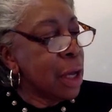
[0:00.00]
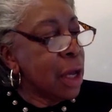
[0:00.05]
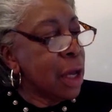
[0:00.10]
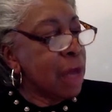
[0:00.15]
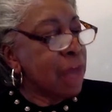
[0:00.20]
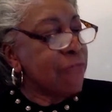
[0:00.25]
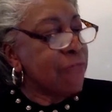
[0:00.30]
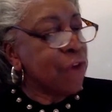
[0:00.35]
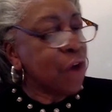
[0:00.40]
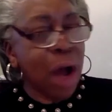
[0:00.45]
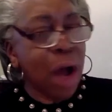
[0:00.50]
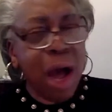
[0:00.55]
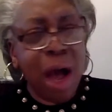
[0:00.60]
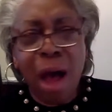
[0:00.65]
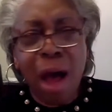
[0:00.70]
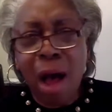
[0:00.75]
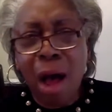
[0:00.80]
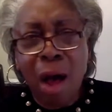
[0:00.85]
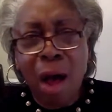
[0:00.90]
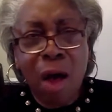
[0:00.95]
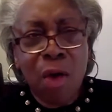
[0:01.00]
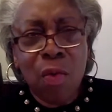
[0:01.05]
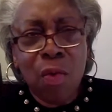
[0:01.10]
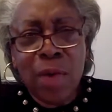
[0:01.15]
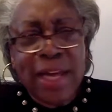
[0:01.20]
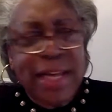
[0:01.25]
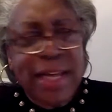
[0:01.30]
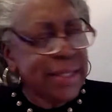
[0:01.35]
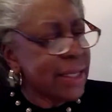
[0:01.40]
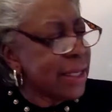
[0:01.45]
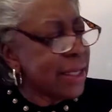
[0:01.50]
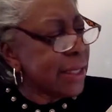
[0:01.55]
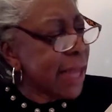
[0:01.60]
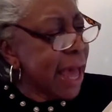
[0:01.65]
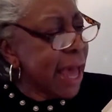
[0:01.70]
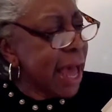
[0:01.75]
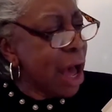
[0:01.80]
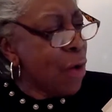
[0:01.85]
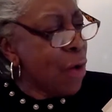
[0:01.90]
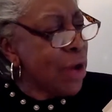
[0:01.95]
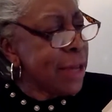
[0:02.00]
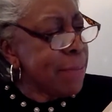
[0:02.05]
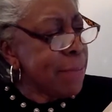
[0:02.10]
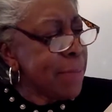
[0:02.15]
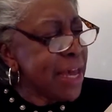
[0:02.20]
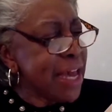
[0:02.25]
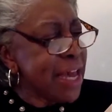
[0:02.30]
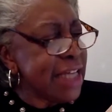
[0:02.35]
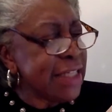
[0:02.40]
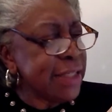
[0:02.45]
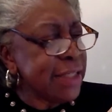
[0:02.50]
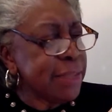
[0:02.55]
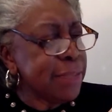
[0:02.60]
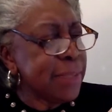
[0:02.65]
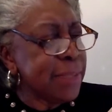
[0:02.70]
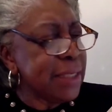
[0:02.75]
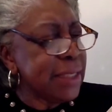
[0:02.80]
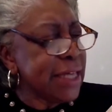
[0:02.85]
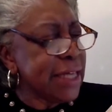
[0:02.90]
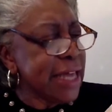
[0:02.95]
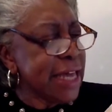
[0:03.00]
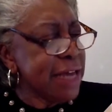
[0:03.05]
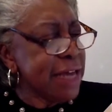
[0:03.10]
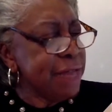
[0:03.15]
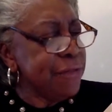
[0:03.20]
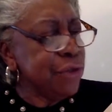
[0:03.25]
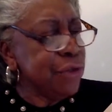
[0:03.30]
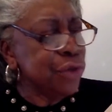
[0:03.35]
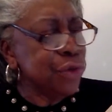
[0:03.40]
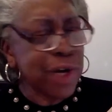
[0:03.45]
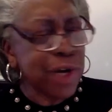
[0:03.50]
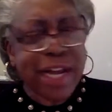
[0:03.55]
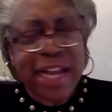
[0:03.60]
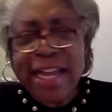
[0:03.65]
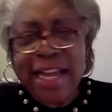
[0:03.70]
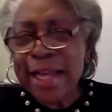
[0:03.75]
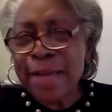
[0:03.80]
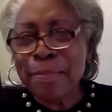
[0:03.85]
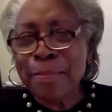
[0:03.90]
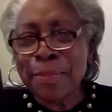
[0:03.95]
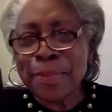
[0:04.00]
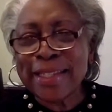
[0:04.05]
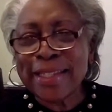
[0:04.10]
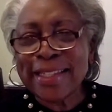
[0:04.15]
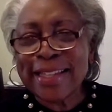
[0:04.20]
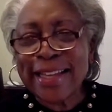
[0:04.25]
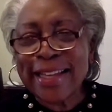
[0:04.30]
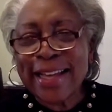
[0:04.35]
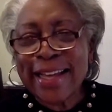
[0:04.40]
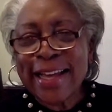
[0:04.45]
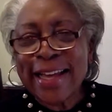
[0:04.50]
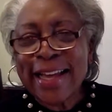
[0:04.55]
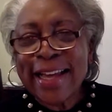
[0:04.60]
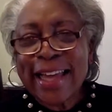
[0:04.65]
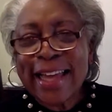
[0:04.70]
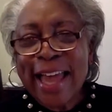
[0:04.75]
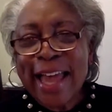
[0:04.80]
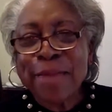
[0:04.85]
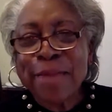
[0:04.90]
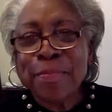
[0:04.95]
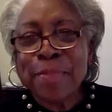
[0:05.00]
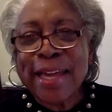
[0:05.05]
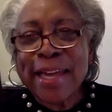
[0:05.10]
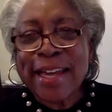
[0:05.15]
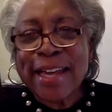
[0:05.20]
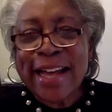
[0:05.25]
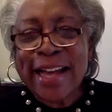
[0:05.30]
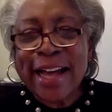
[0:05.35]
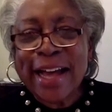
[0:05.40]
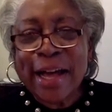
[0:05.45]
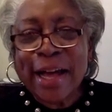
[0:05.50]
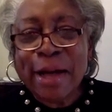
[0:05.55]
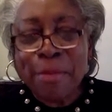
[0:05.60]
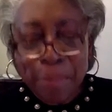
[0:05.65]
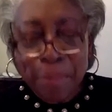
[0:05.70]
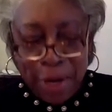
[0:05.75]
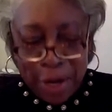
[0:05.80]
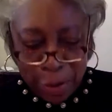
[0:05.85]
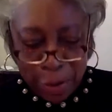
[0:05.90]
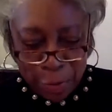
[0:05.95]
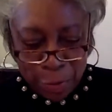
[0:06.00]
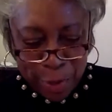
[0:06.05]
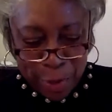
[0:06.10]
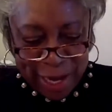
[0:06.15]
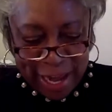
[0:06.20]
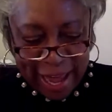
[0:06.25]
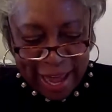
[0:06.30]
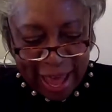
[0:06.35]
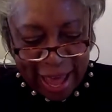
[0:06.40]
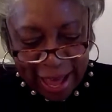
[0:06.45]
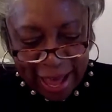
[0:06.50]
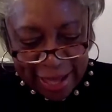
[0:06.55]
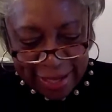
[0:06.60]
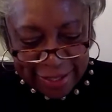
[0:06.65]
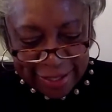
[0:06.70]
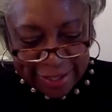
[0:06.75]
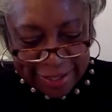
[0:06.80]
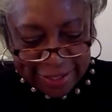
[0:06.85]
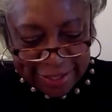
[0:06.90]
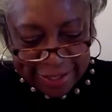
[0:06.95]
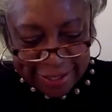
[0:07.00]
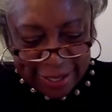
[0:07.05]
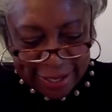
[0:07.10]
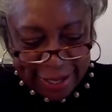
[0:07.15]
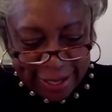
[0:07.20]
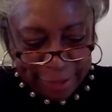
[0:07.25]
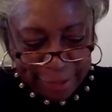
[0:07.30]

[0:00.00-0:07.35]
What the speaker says: for always allowing me to believe dreams can become reality."